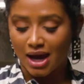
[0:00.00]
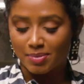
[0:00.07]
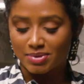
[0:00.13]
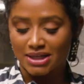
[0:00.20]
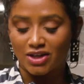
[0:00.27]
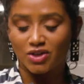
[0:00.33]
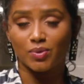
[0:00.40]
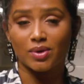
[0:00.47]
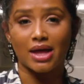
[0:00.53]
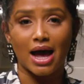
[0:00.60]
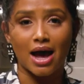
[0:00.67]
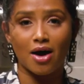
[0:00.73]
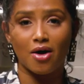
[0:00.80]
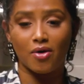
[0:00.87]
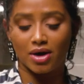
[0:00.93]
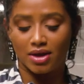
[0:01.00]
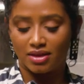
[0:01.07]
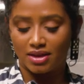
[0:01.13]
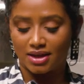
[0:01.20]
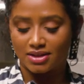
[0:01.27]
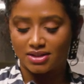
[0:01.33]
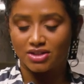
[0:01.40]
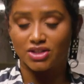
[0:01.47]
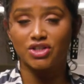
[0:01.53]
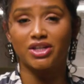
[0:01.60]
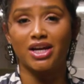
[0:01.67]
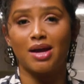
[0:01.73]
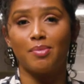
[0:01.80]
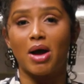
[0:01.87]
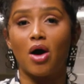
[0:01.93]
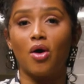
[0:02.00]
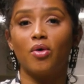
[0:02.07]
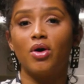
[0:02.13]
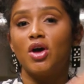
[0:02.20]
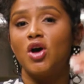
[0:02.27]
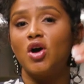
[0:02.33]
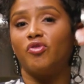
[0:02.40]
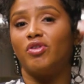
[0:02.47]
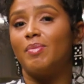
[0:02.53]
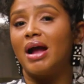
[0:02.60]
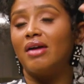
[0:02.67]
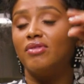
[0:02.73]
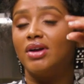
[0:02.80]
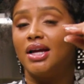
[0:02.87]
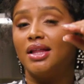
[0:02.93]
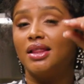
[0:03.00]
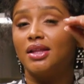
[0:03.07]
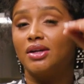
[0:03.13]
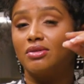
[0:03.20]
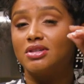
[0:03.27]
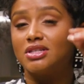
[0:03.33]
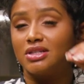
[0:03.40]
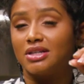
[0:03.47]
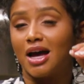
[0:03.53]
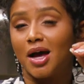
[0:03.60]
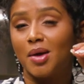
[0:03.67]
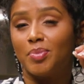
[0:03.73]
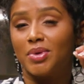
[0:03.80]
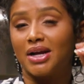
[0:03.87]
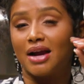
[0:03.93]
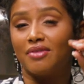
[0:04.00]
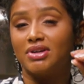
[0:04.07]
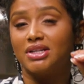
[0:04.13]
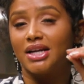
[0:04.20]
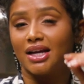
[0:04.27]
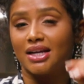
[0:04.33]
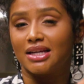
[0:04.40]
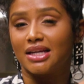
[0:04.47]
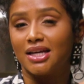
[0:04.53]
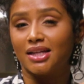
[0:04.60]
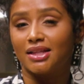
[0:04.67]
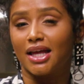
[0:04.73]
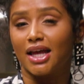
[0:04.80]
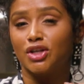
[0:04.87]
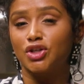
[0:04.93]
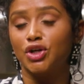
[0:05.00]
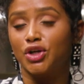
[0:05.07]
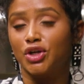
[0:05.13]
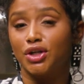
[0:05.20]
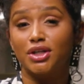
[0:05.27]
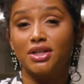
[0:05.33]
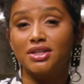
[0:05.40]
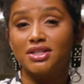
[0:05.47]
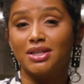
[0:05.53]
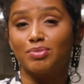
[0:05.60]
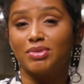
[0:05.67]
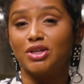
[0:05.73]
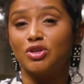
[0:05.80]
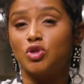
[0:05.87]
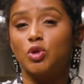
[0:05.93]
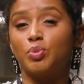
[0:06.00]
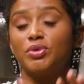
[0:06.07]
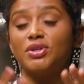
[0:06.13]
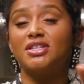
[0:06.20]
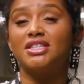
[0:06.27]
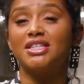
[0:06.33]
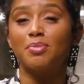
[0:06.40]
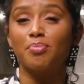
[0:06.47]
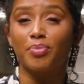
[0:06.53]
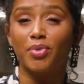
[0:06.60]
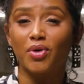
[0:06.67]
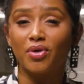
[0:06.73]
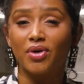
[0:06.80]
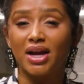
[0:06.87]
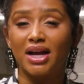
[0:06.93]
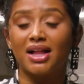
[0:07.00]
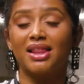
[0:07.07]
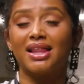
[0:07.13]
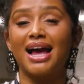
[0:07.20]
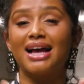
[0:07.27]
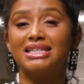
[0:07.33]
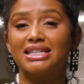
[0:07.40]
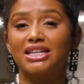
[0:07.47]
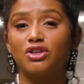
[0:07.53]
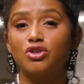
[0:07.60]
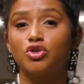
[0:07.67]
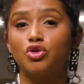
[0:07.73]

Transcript: obsessed with how this dish came out. From every little step and every technique that turned something super simple and classic